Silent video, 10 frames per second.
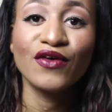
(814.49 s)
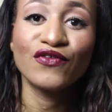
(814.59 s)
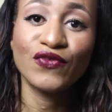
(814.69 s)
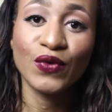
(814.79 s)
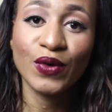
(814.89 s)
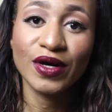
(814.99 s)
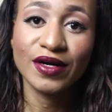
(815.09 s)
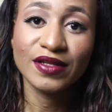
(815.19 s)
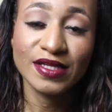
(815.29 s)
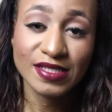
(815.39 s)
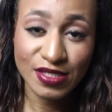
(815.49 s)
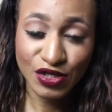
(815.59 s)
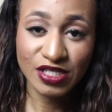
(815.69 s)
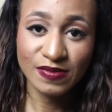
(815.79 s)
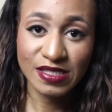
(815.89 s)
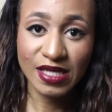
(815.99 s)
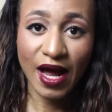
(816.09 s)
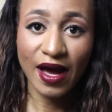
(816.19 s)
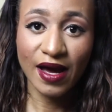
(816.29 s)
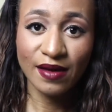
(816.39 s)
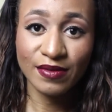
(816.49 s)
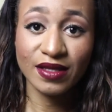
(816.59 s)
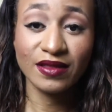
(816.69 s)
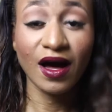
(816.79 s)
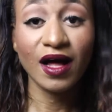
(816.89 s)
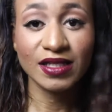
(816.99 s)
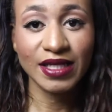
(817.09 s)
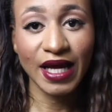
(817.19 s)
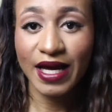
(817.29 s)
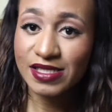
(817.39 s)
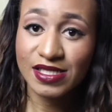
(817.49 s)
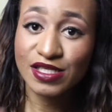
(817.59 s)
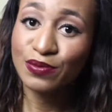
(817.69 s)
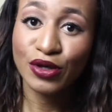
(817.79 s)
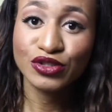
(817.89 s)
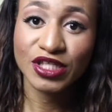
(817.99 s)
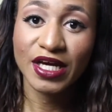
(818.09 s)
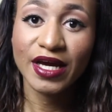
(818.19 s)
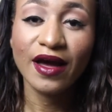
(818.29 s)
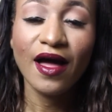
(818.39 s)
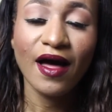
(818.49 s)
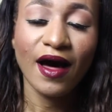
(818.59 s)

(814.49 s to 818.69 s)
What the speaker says: for this Christmas time and the holidays that's approaching.